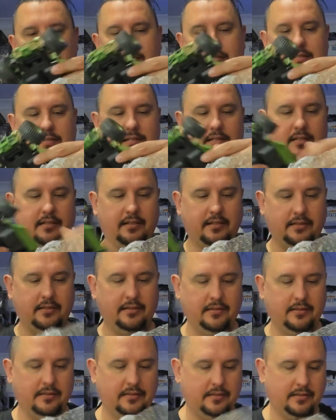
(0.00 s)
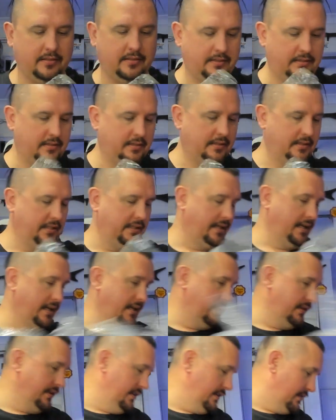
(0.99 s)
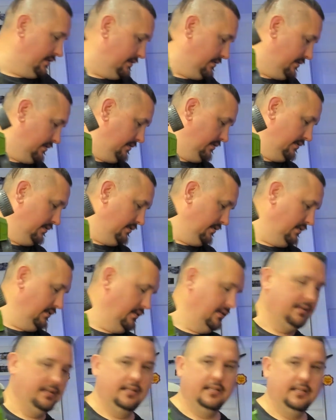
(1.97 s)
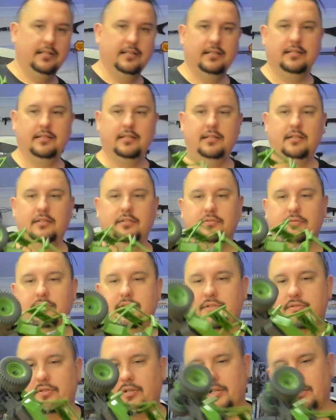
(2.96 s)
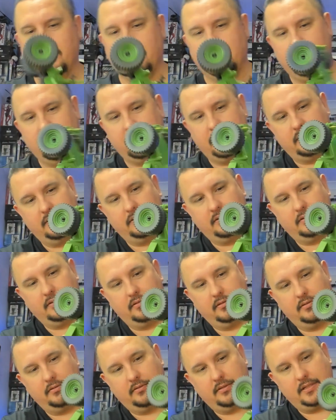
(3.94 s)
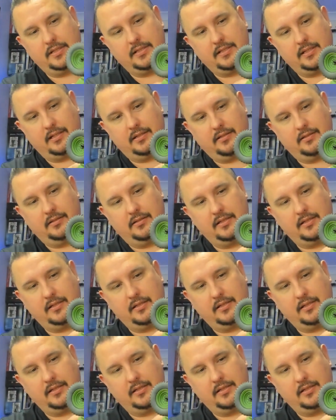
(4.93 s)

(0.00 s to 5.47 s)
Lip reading: So he had this little All Striker. What is that?